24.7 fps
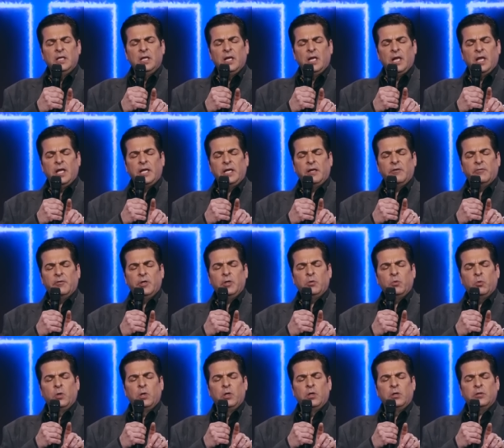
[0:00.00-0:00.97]
let every
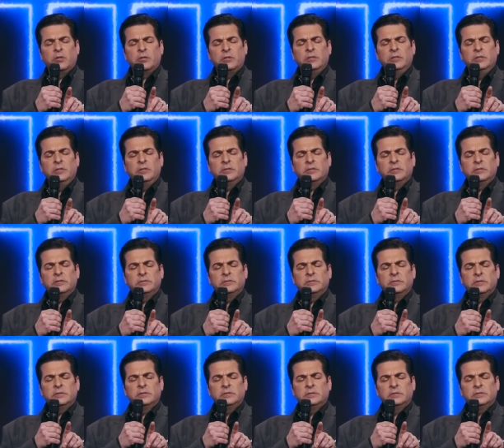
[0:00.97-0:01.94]
word,
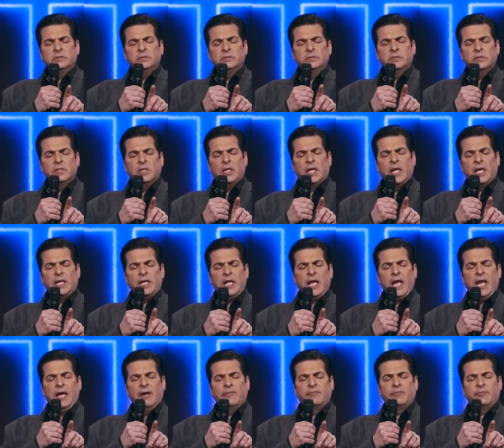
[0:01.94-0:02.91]
let
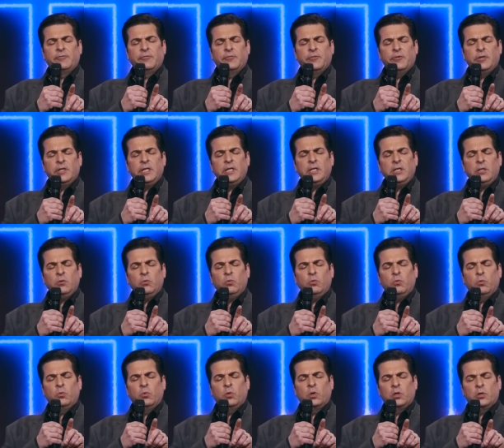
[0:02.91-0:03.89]
every
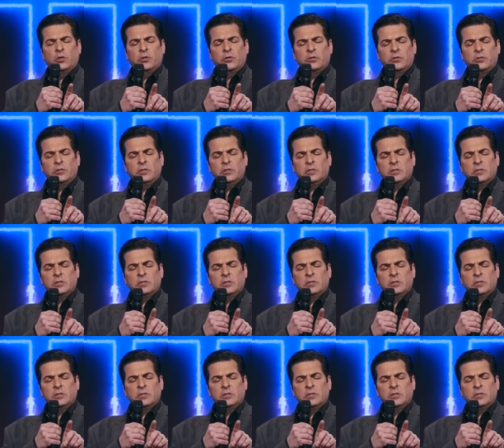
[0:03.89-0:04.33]
word